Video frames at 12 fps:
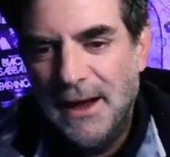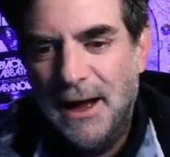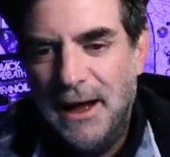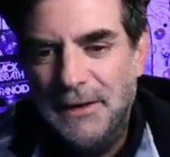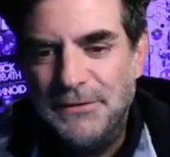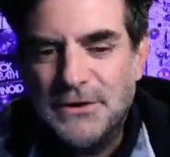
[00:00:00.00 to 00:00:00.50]

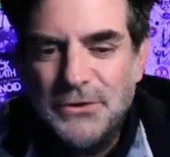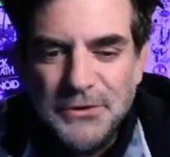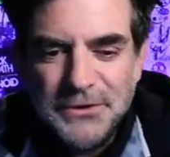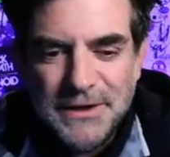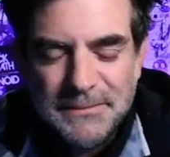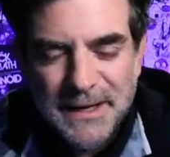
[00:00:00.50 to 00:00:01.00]
The
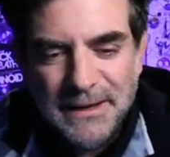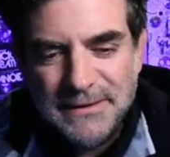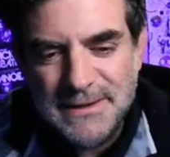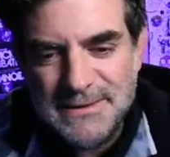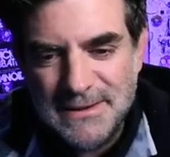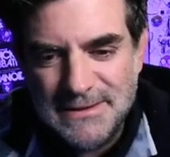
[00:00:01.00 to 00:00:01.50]
cool thing about
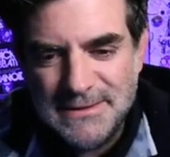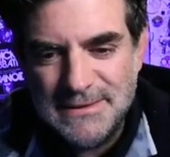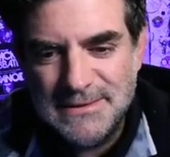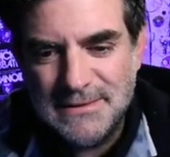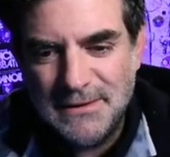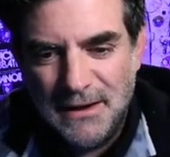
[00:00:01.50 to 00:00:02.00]
this
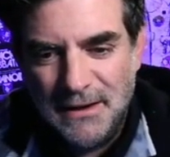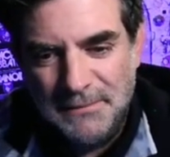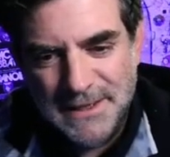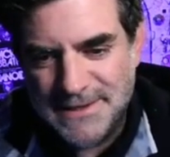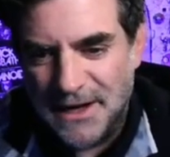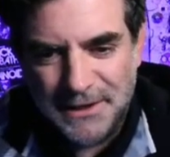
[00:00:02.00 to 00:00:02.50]
is I
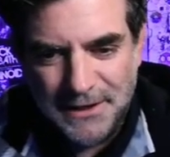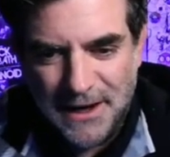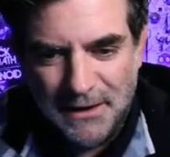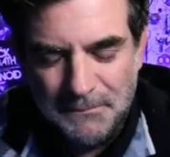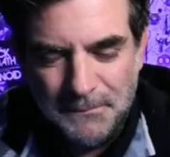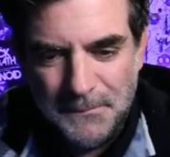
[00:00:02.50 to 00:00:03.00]
mean, it's not a good
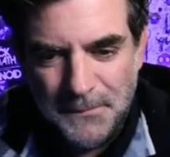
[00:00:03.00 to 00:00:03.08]
album